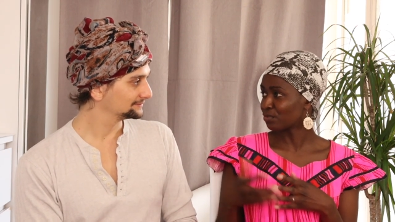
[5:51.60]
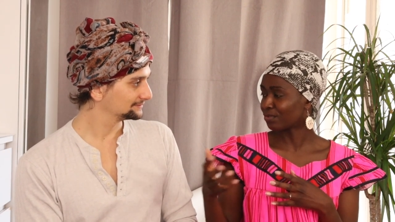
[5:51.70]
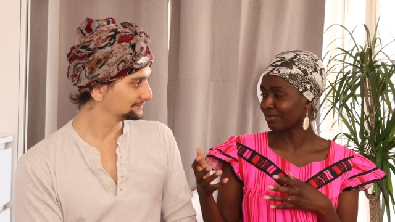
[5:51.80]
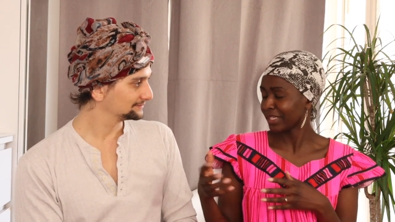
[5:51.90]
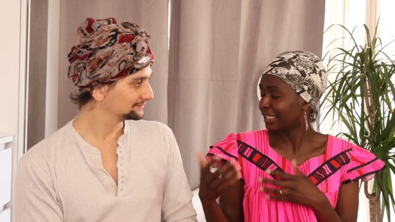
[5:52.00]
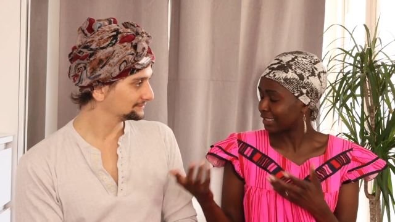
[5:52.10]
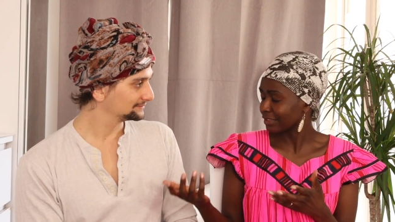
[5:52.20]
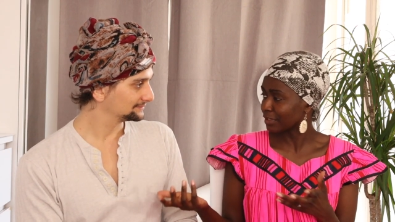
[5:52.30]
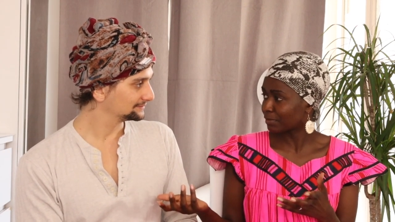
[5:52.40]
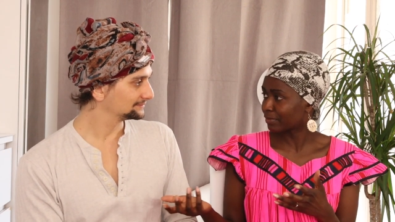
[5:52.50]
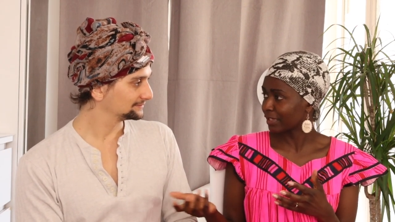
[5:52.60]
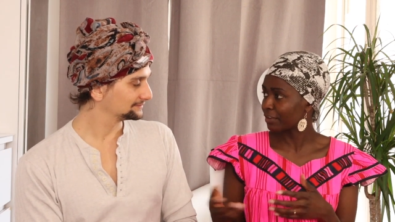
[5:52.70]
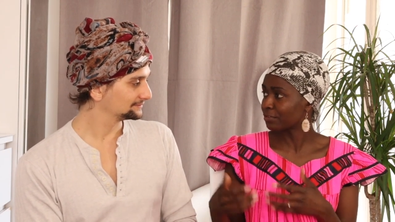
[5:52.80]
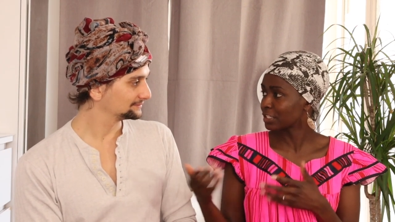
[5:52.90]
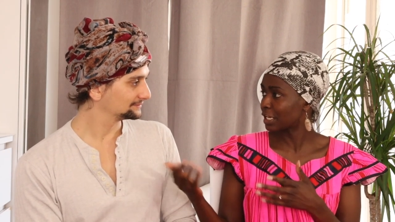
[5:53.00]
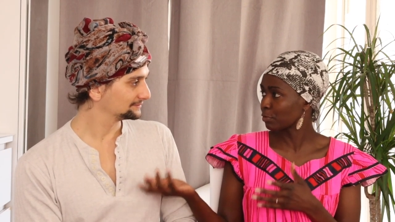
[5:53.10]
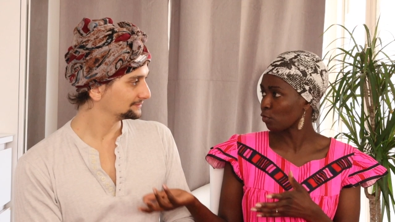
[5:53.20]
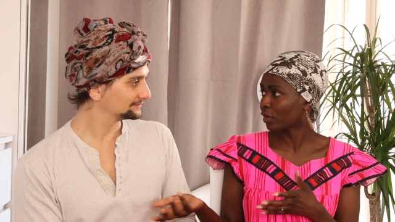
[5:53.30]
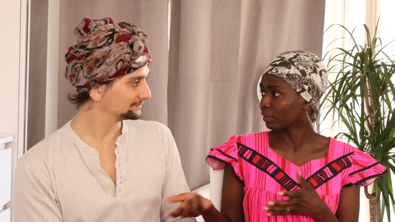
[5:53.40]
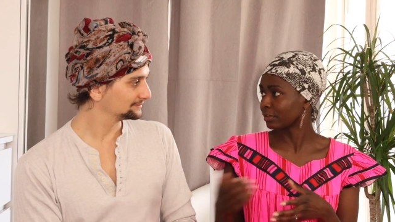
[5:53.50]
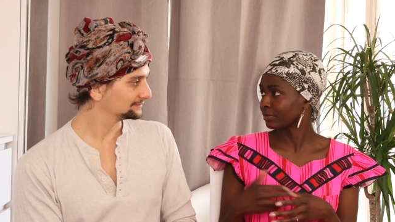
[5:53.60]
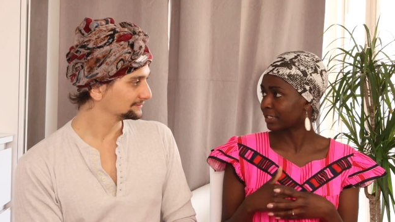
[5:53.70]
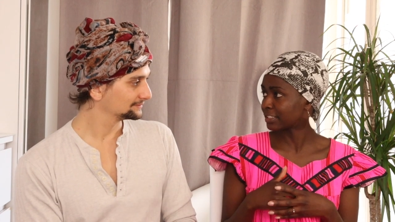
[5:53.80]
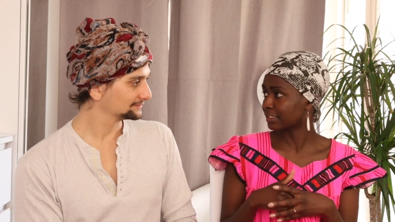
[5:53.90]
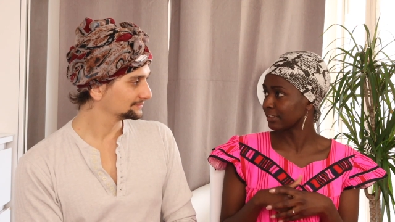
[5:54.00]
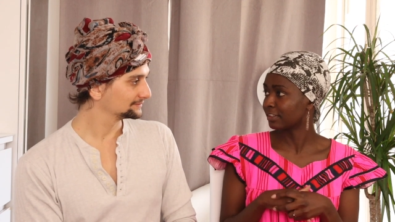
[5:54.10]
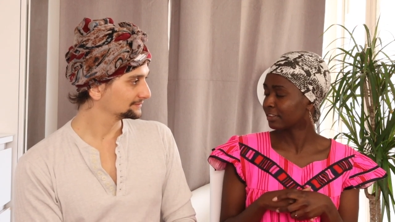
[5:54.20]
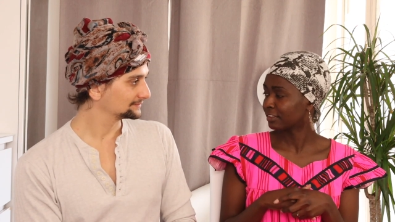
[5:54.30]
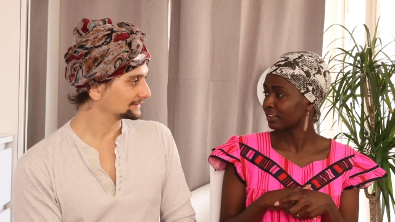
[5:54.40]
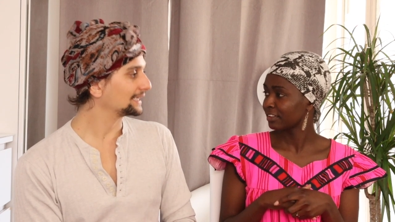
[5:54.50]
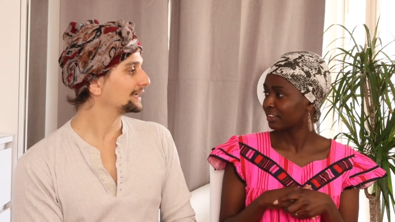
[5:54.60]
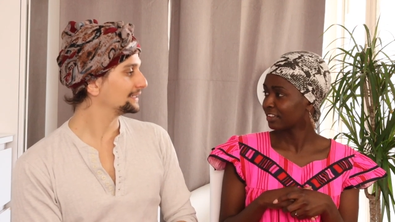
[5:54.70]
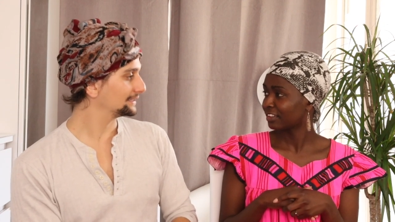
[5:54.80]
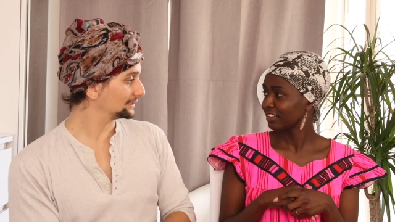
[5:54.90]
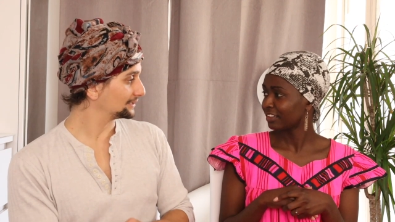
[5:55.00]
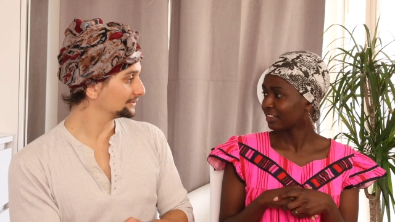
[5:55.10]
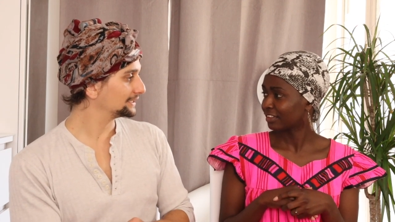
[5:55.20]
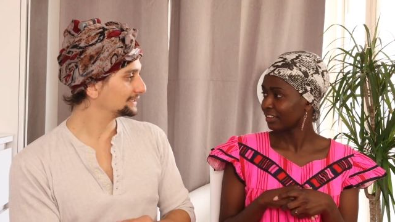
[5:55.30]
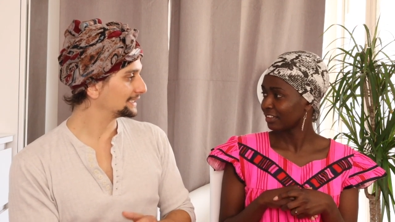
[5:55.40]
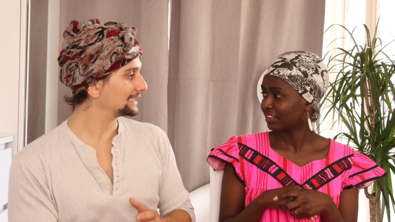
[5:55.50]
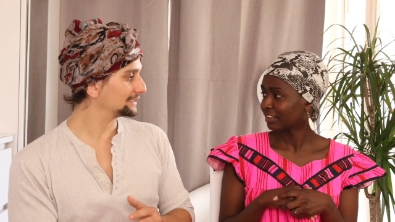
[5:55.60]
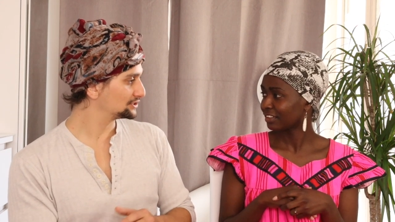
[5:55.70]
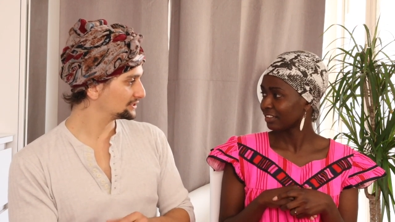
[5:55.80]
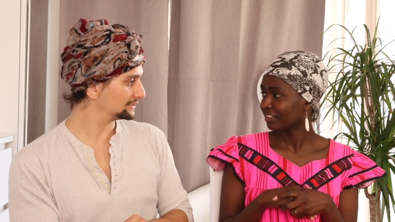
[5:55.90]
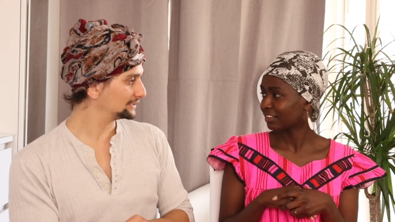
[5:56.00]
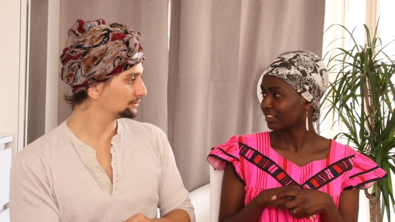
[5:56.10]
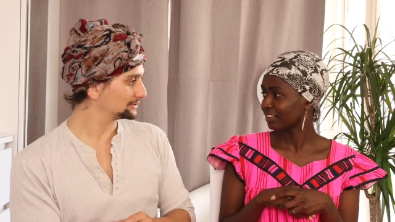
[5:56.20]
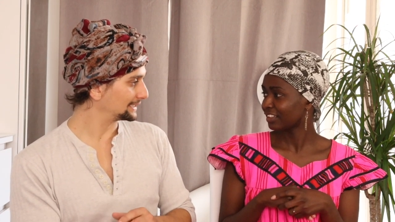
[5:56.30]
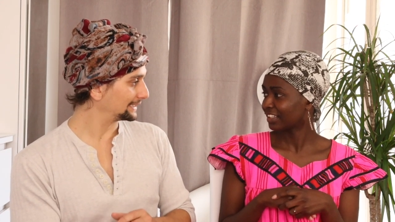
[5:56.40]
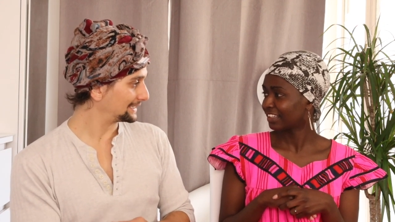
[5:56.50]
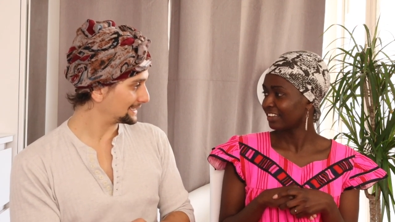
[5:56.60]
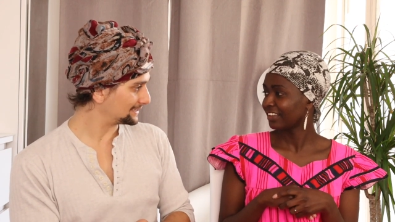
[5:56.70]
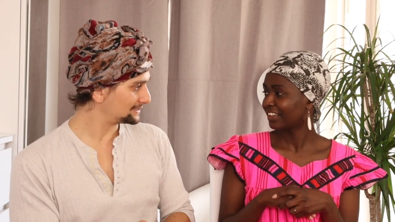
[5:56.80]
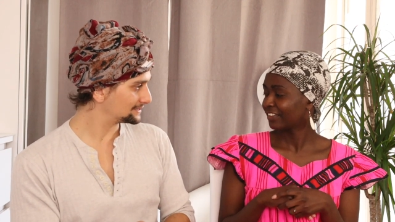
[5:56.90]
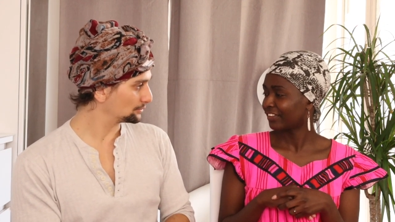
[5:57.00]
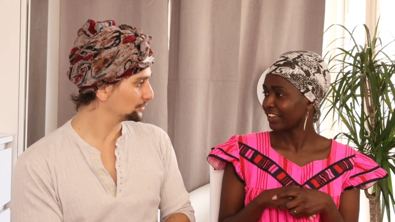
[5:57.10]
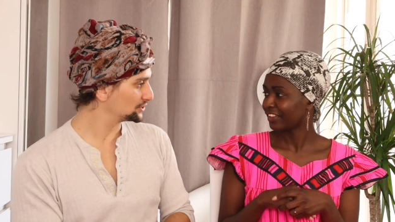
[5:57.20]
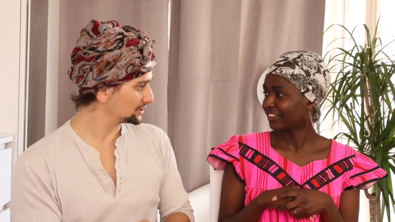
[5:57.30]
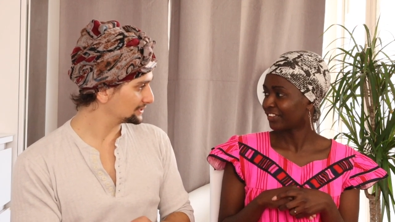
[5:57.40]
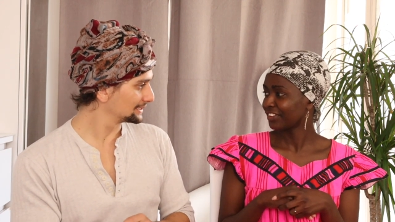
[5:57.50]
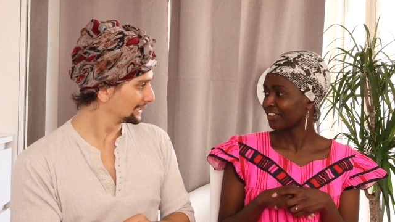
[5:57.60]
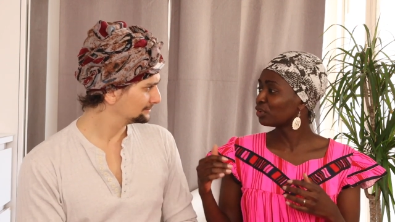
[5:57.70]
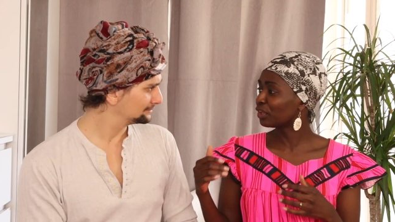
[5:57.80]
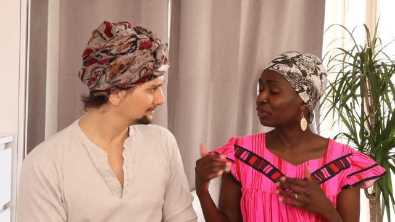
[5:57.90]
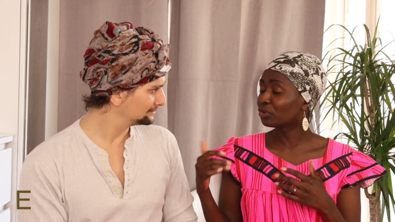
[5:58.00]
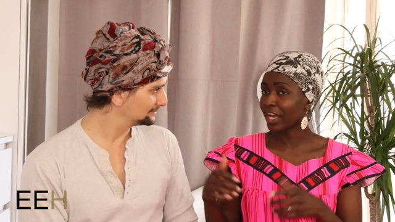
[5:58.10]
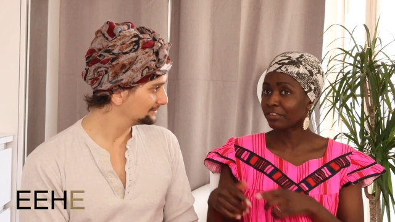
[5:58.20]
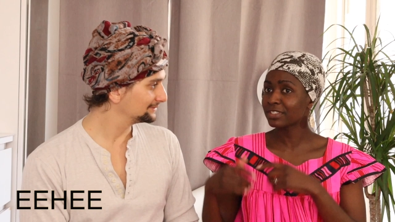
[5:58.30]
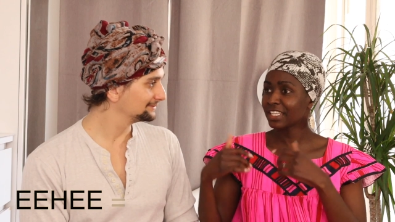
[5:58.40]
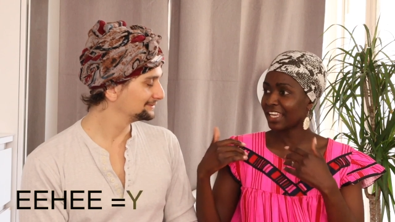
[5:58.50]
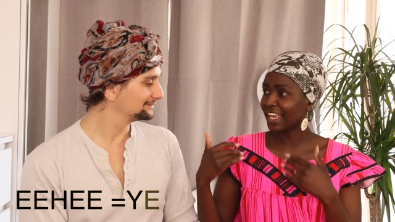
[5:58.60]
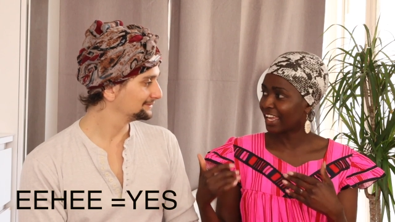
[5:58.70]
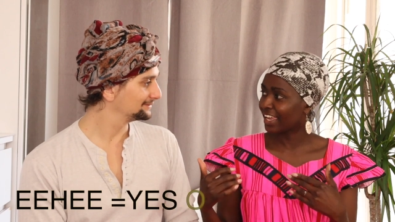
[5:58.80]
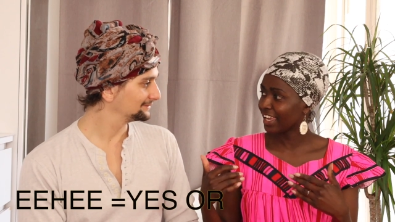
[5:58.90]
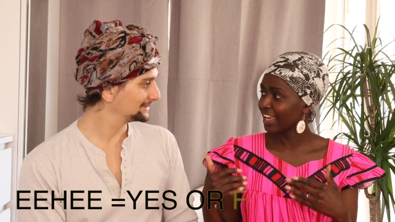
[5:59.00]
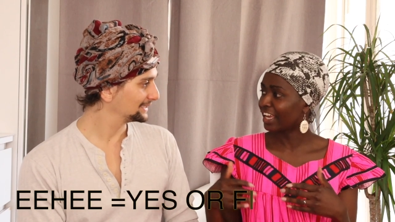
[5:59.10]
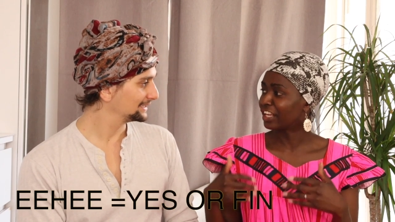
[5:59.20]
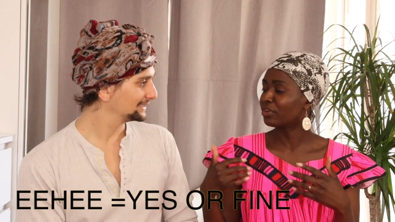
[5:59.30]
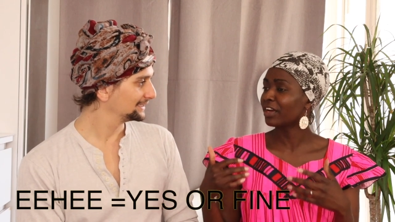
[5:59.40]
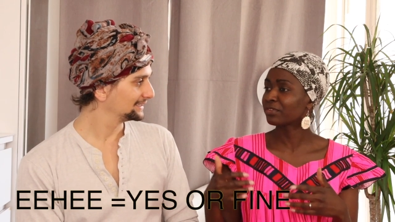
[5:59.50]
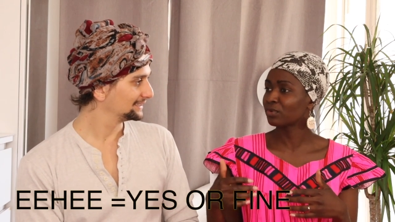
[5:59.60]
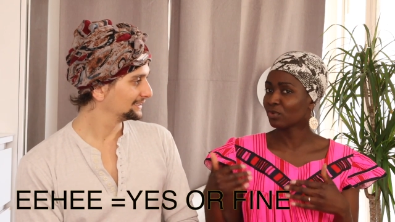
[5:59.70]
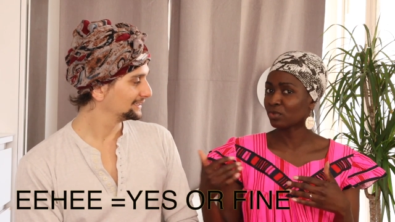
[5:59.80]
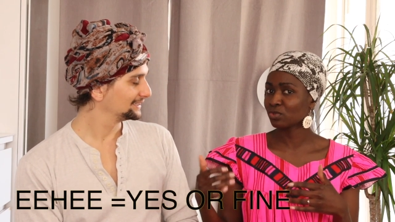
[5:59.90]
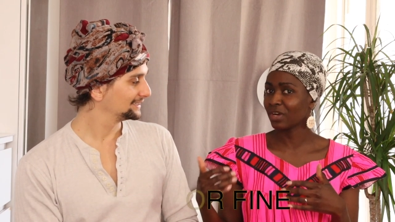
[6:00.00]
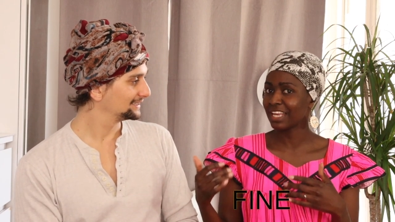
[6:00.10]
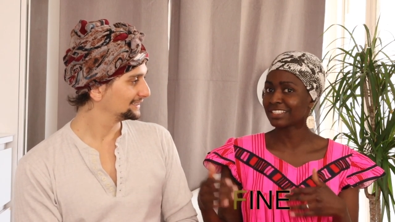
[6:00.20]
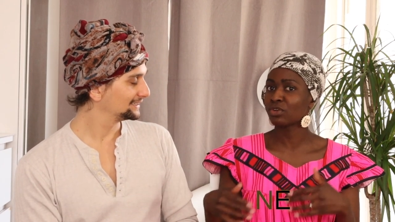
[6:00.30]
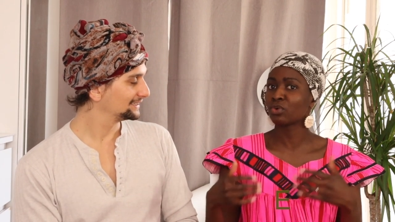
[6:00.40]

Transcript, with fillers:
Speaker 1: you, yes, have you slept well, basically?
Speaker 2: And on that, I just need to say yes, which is.
Speaker 1: You, you have to say eh, and you have to also ask